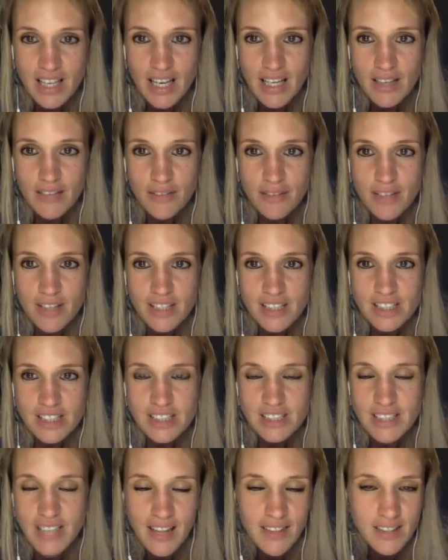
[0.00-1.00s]
And if we could
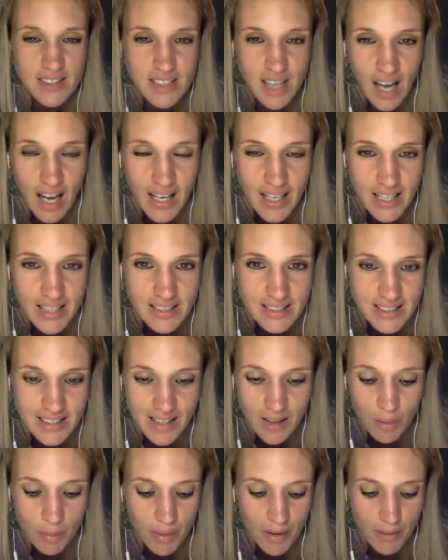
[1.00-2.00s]
just get the tiniest
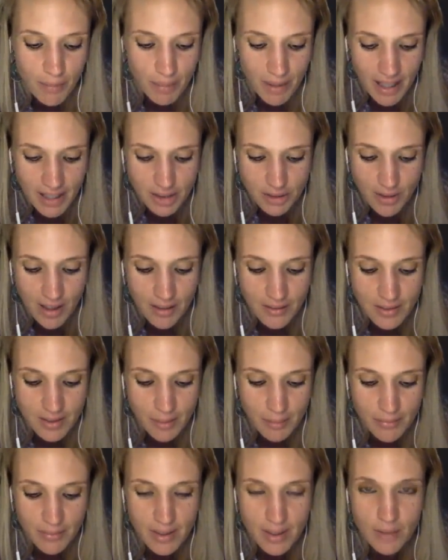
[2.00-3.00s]
little bit of pleasure out of
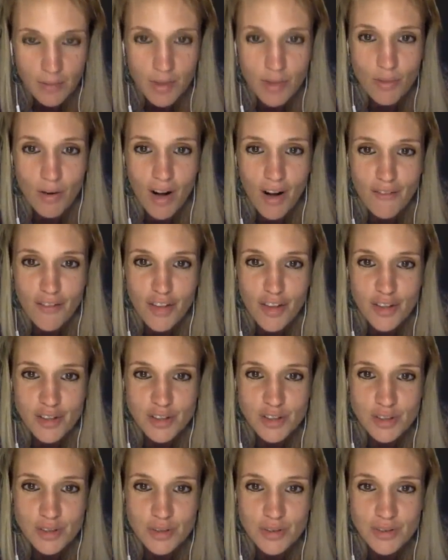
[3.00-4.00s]
something, we'd rather
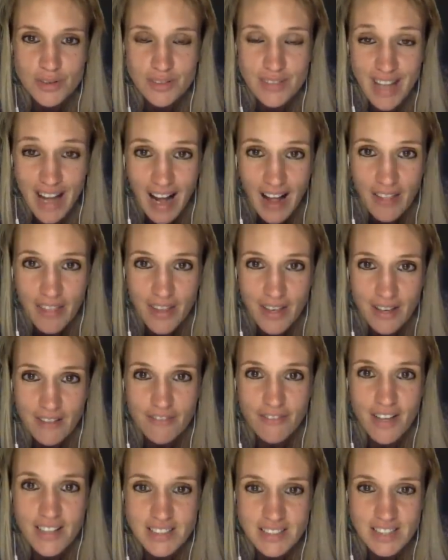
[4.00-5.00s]
than do that than
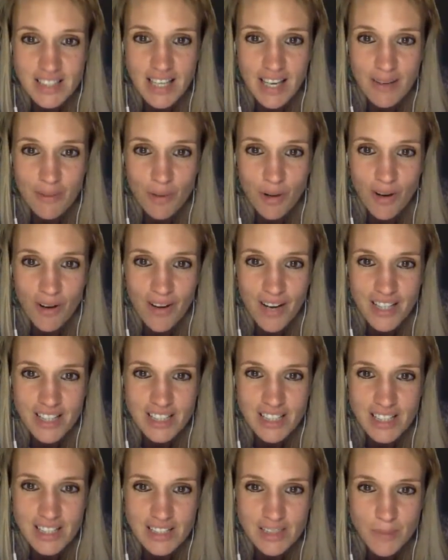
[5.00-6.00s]
investigate what our
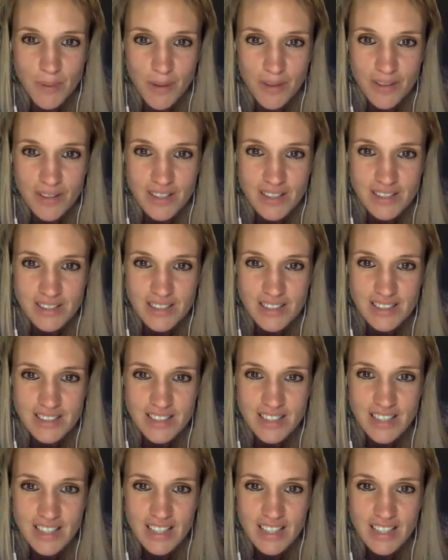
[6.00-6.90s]
actual experience is.